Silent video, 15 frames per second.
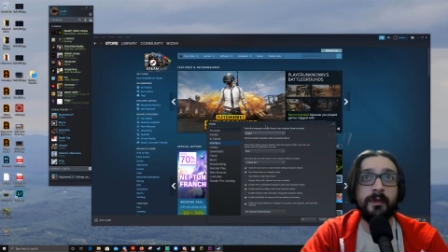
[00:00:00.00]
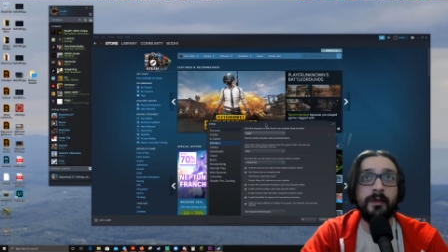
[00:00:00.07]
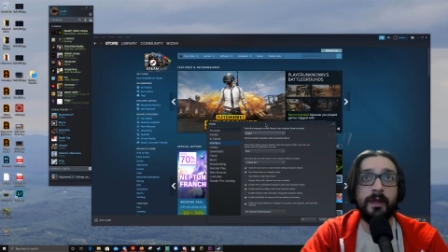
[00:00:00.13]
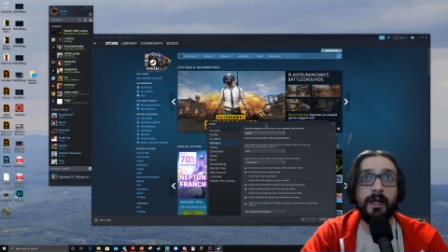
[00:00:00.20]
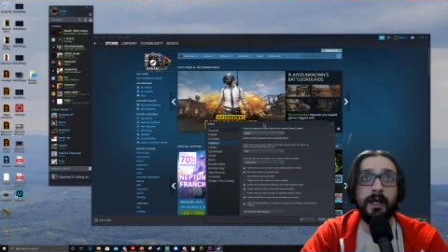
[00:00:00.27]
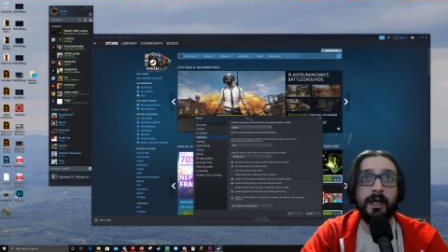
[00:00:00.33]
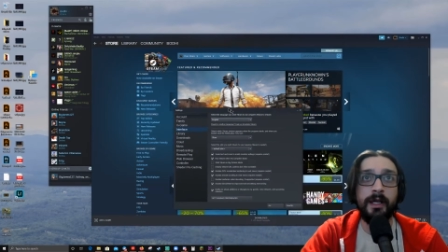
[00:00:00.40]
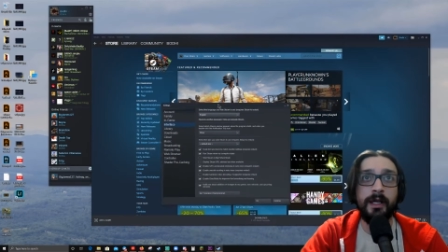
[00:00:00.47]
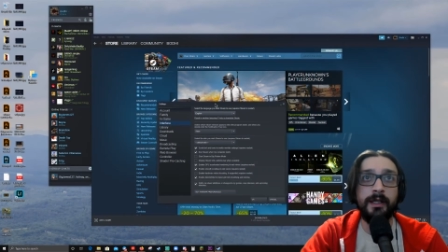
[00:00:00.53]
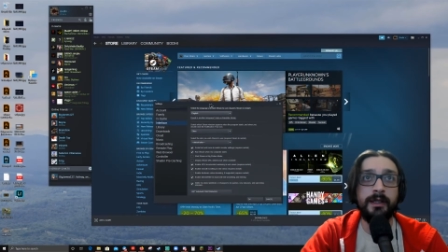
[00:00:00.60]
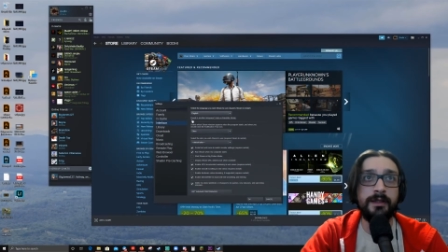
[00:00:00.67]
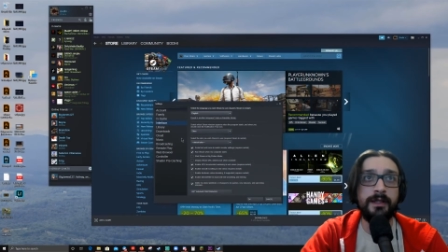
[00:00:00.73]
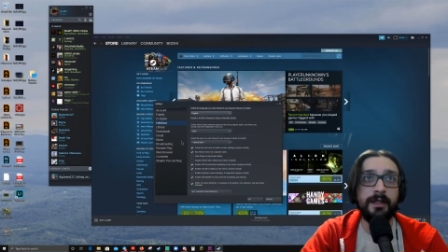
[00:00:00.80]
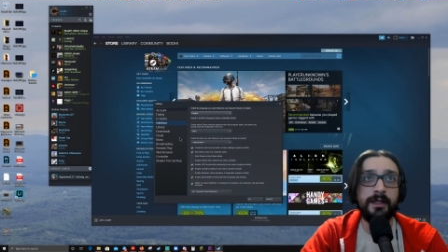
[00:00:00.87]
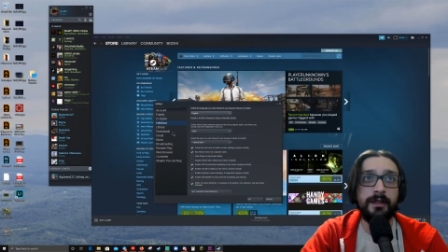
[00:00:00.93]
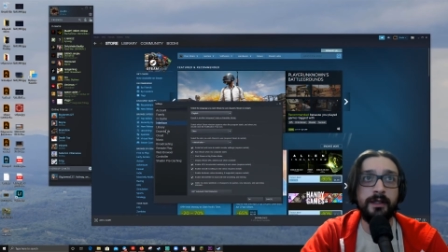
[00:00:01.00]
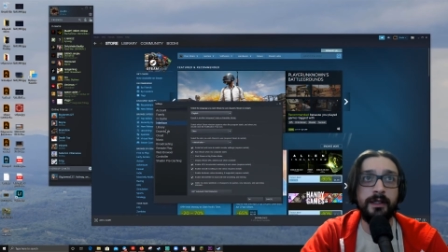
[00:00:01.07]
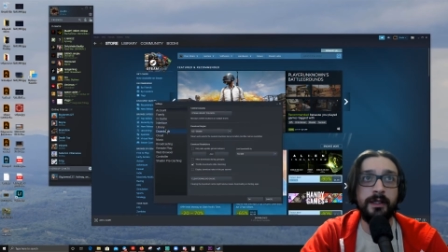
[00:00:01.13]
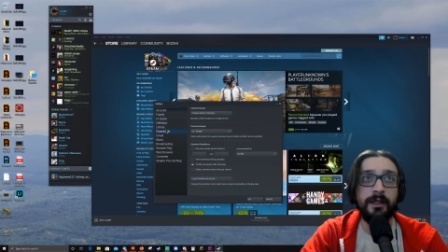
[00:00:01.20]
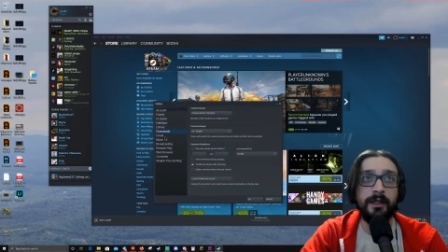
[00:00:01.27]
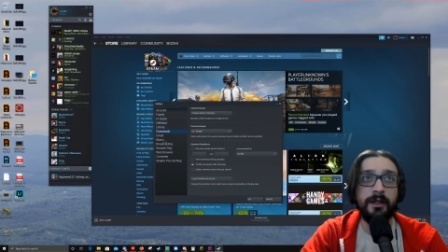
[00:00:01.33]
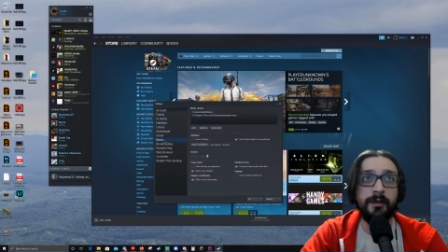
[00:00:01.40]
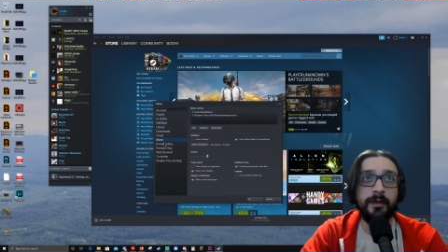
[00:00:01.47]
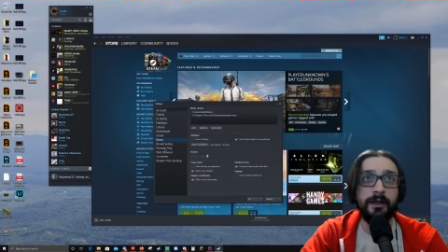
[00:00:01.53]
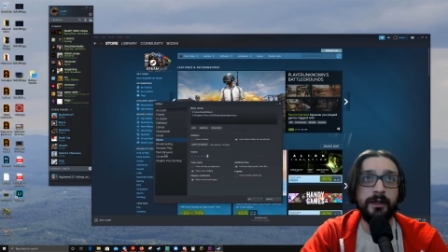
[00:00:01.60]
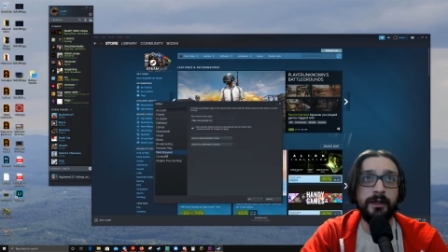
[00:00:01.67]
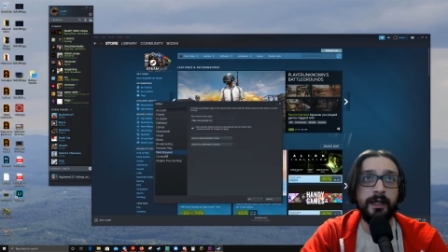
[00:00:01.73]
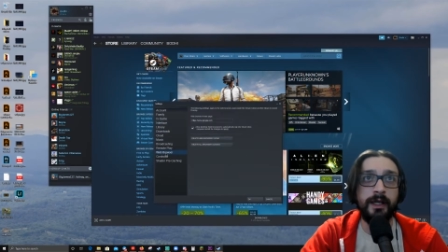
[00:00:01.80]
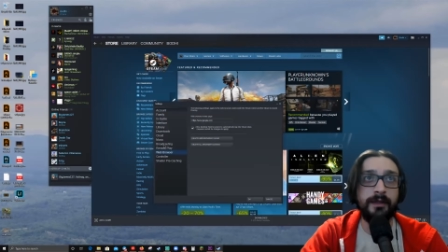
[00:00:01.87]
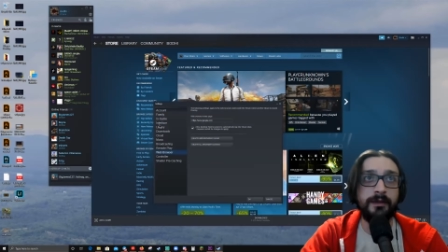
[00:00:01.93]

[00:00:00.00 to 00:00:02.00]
and there's nothing in here about that.